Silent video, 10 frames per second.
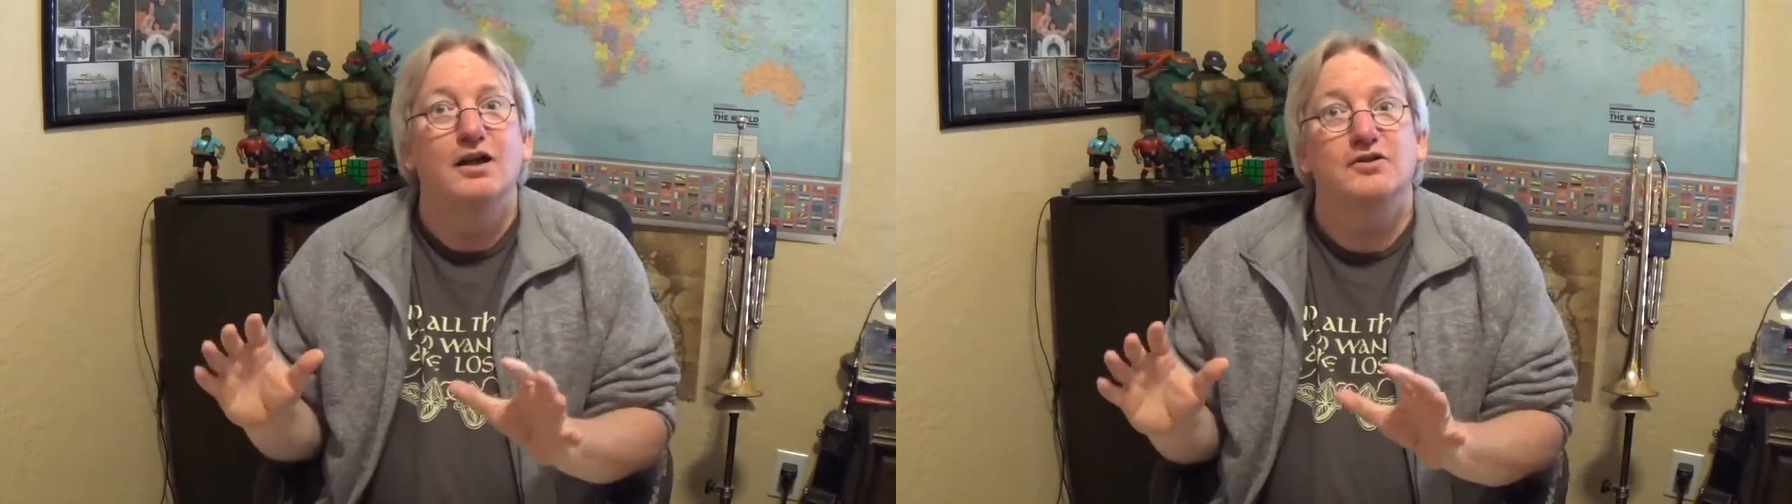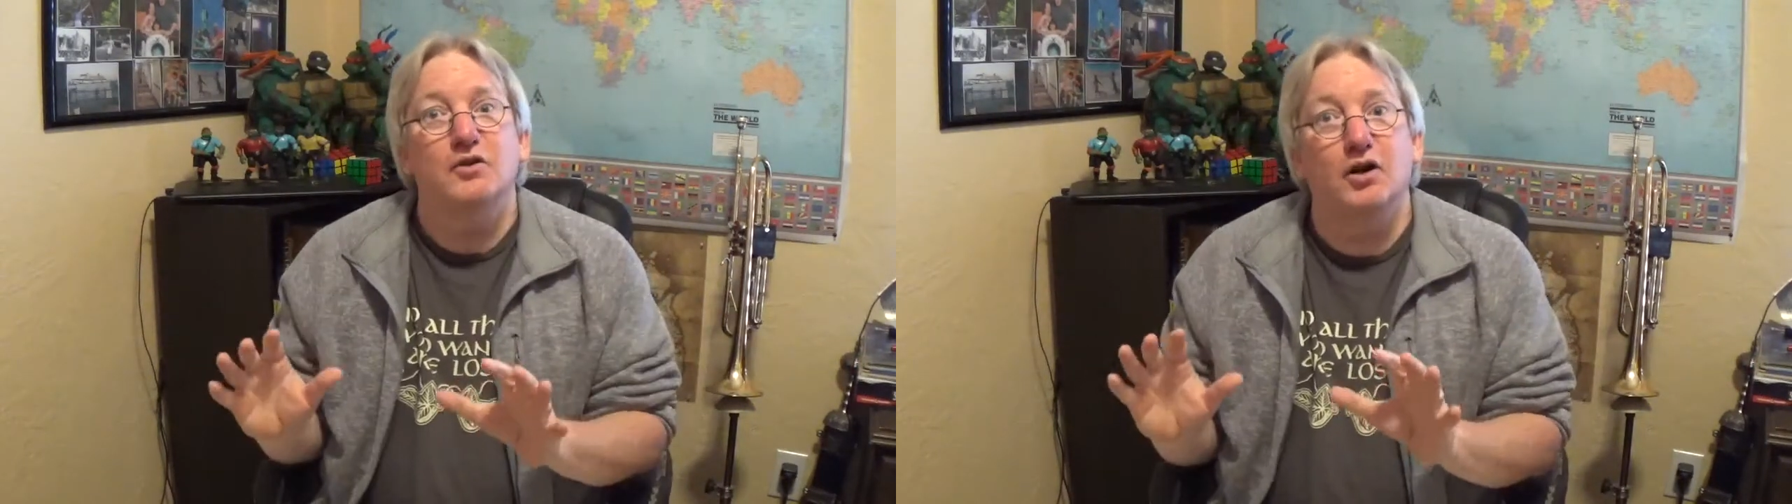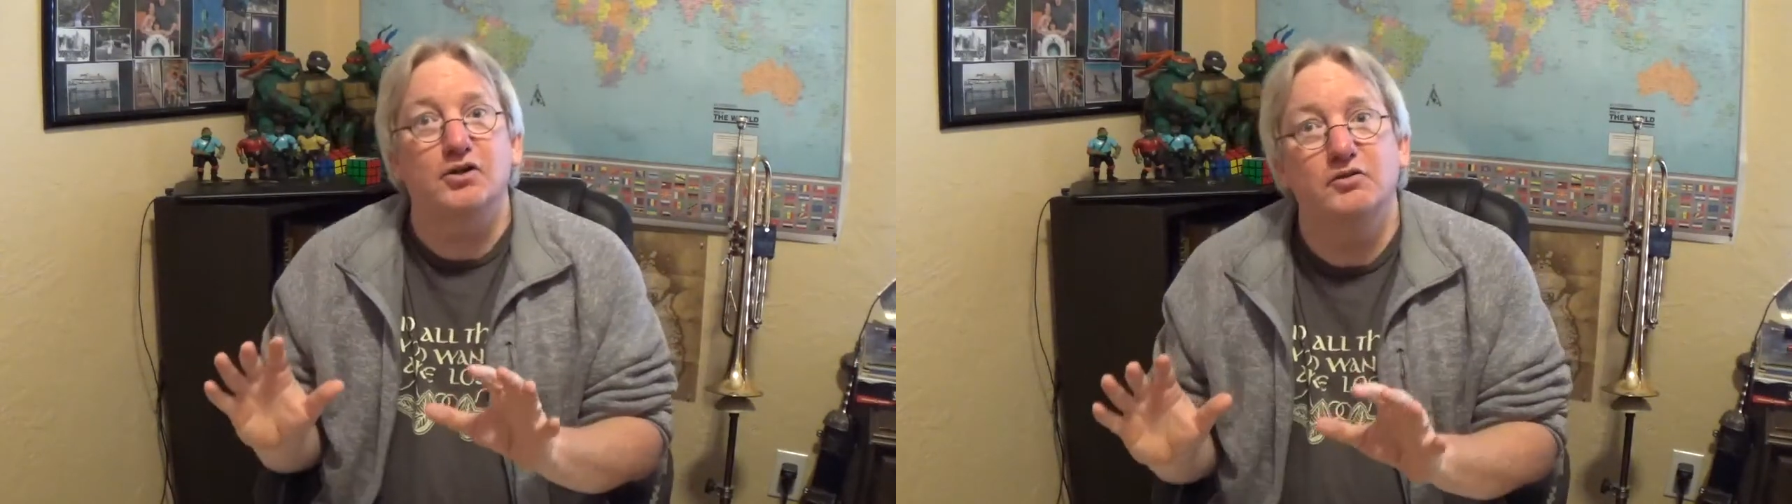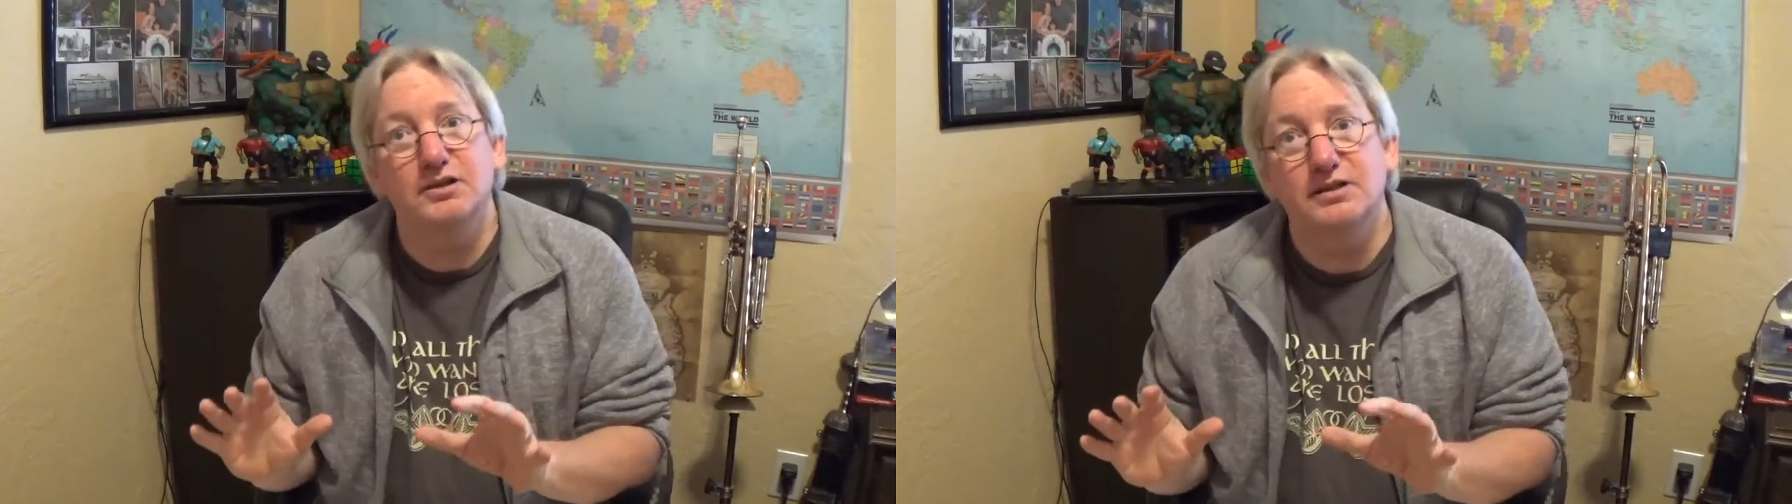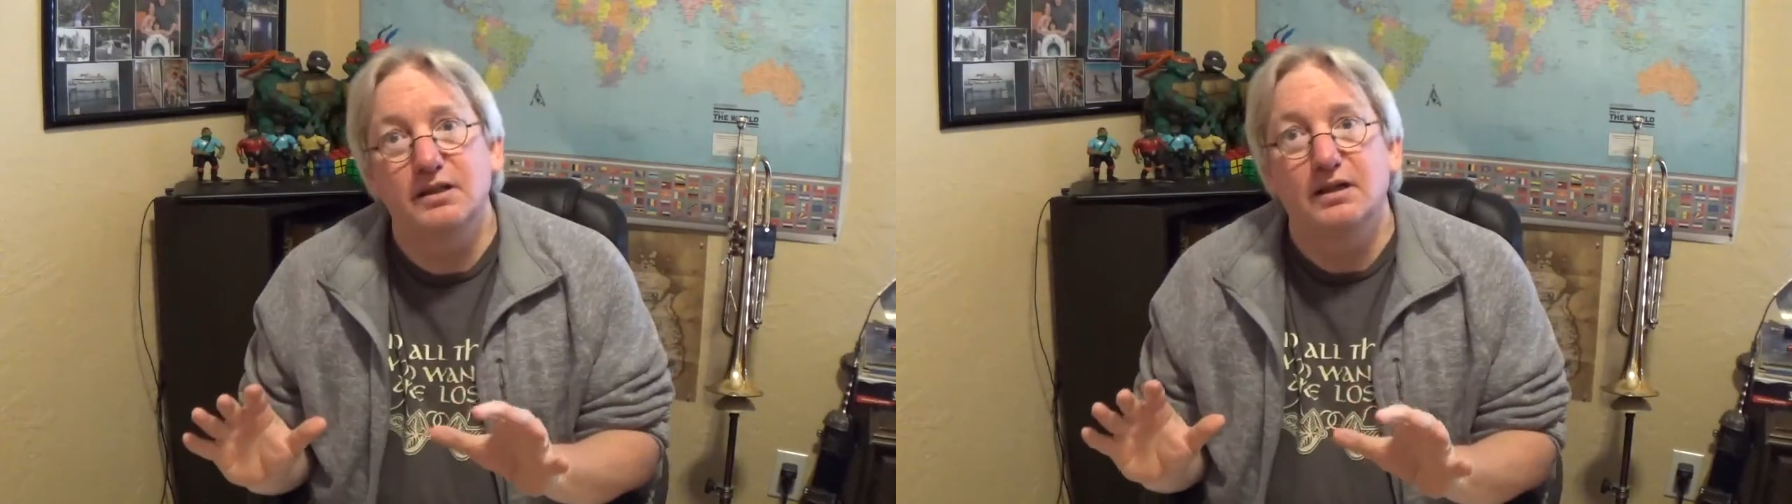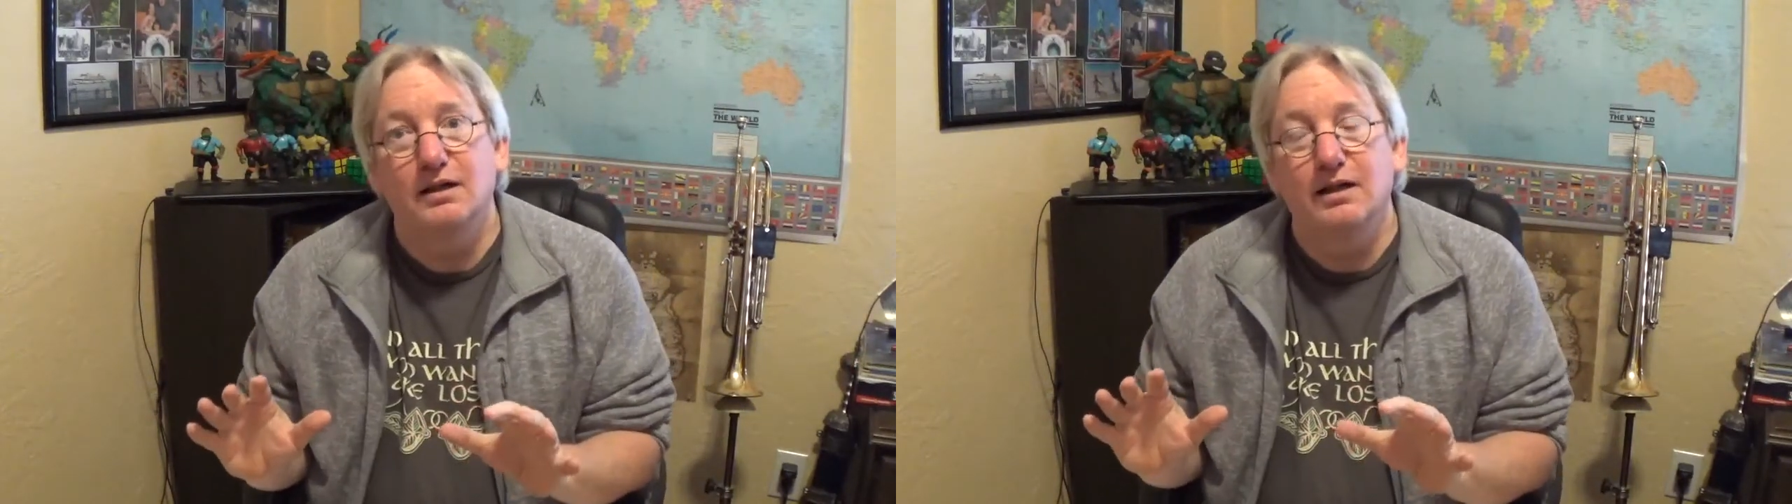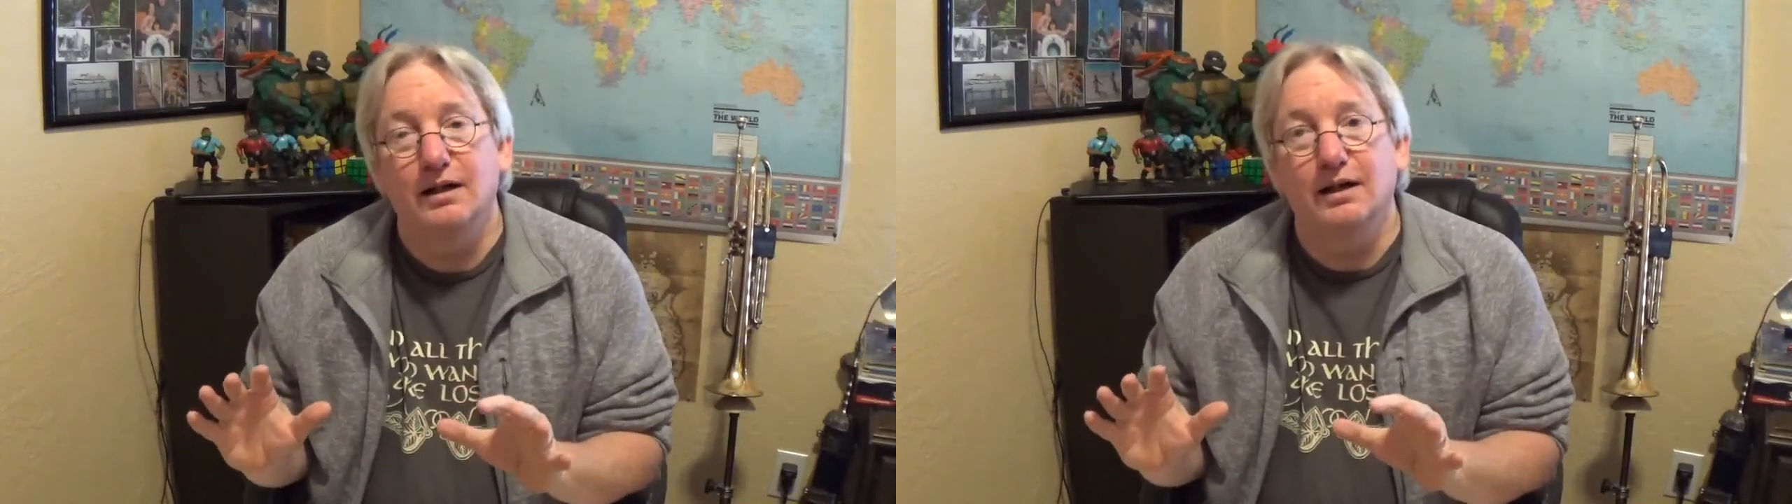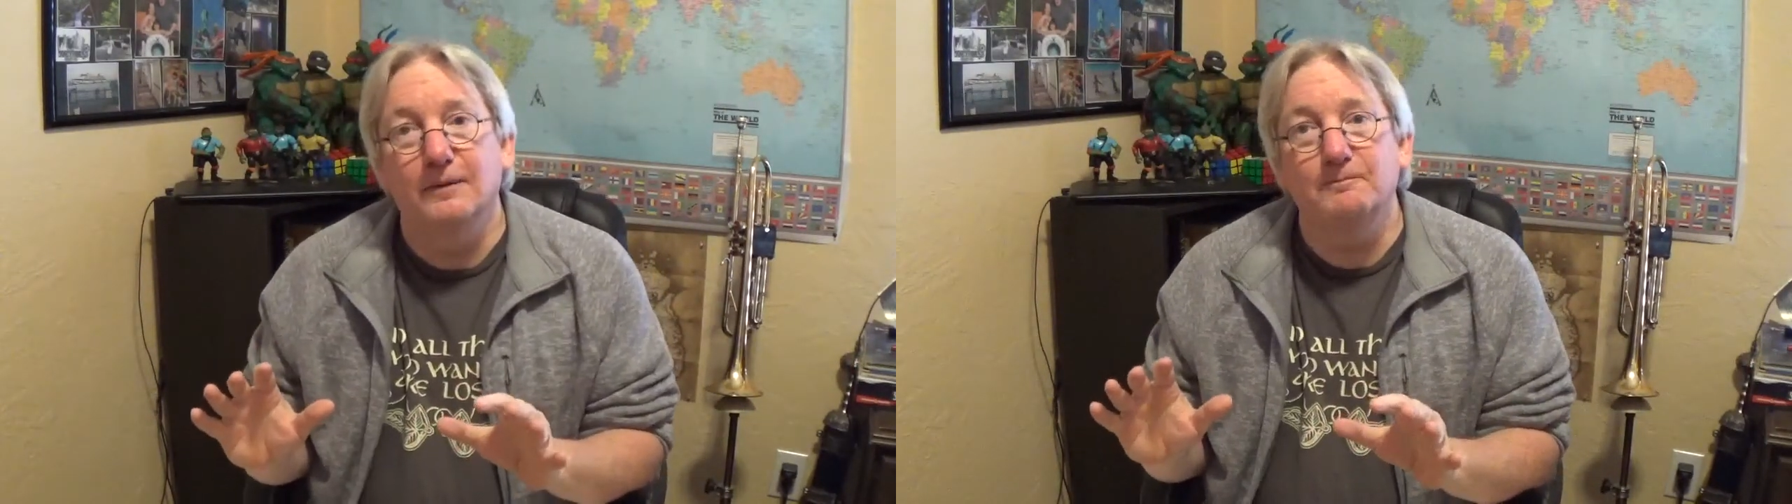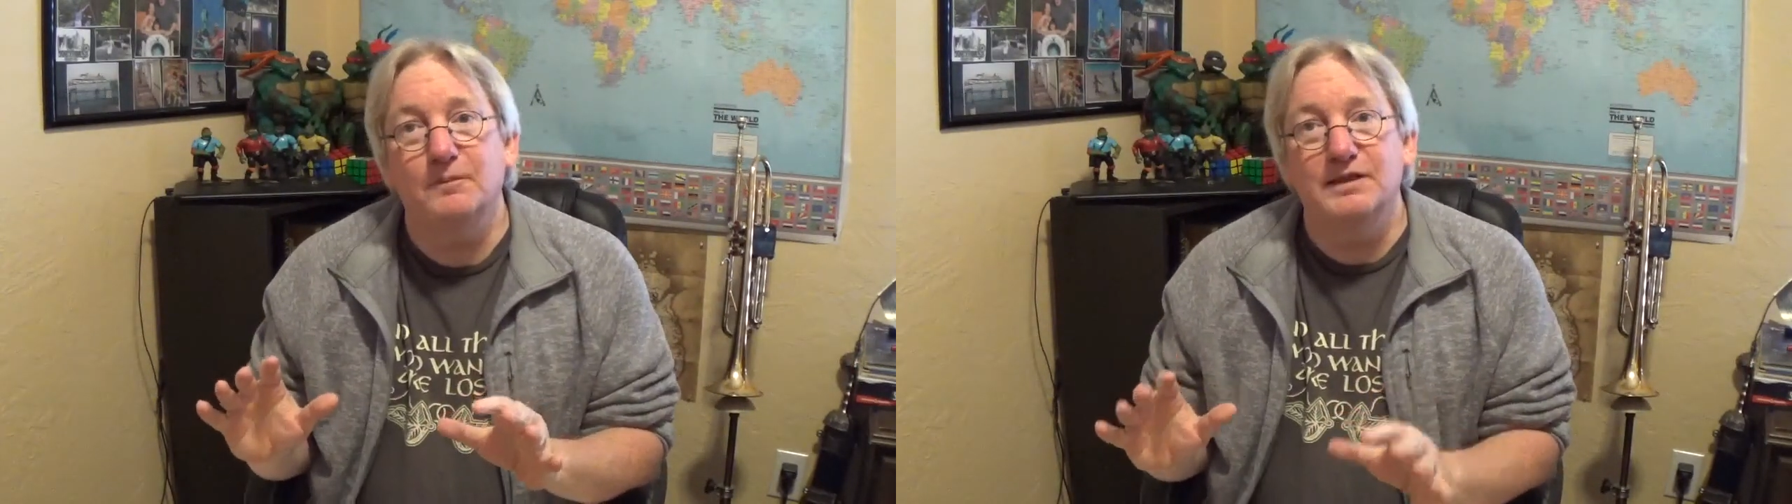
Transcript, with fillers: So Hercules um,